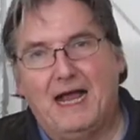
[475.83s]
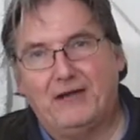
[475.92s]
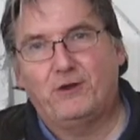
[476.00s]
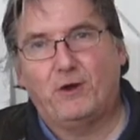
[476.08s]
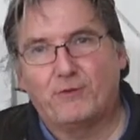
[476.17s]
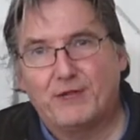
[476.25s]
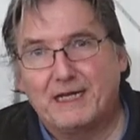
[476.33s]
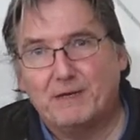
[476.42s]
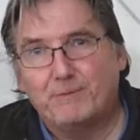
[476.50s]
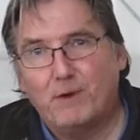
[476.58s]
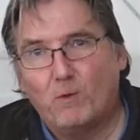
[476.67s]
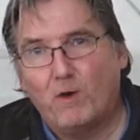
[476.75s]
I don't think
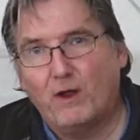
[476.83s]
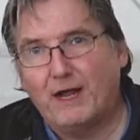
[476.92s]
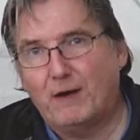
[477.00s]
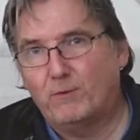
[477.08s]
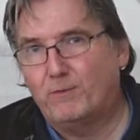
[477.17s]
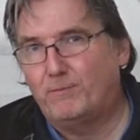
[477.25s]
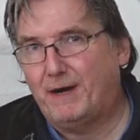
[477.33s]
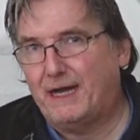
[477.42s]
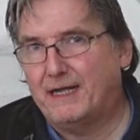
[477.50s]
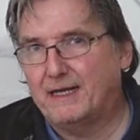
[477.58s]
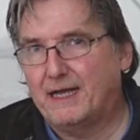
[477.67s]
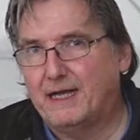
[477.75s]
it'd be one I would
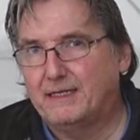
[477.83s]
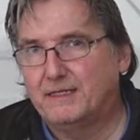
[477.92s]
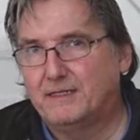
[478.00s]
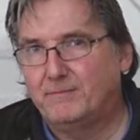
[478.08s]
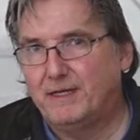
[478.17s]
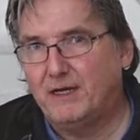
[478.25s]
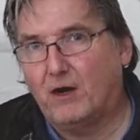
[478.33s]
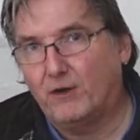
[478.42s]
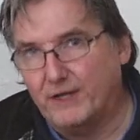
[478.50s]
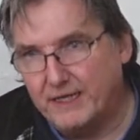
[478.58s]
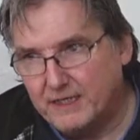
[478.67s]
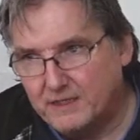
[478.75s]
buy again, to be
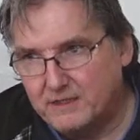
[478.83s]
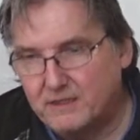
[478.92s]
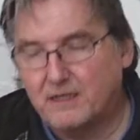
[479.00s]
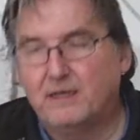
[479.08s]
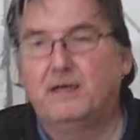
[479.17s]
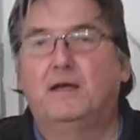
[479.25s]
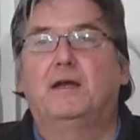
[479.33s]
honest.